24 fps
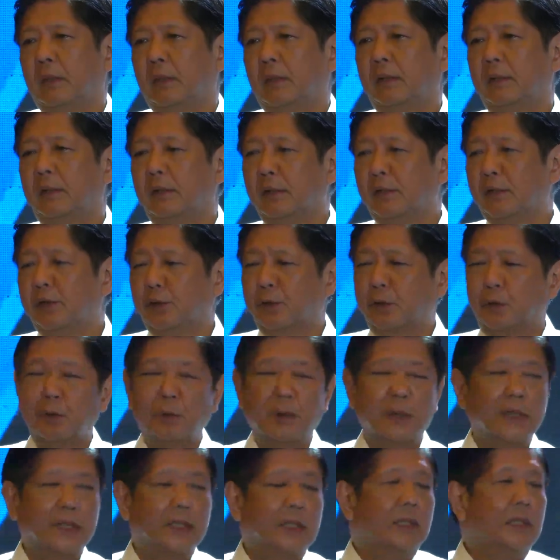It is
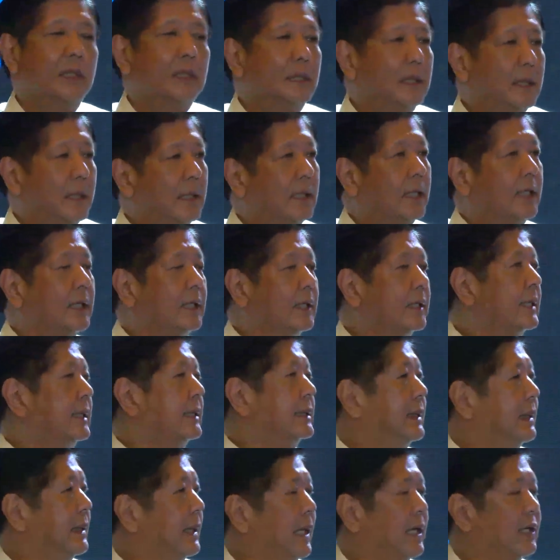truly a
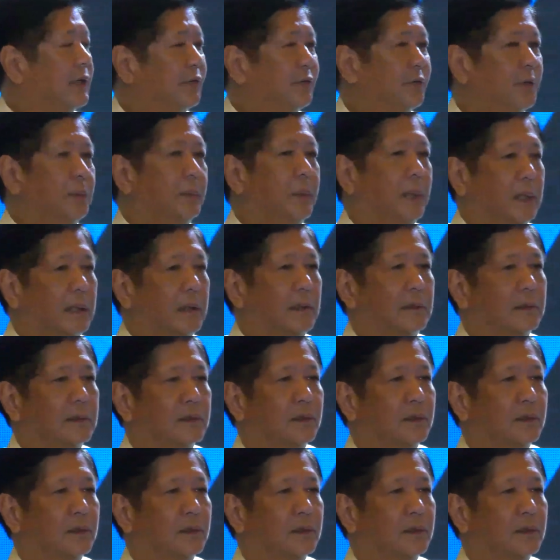delight for me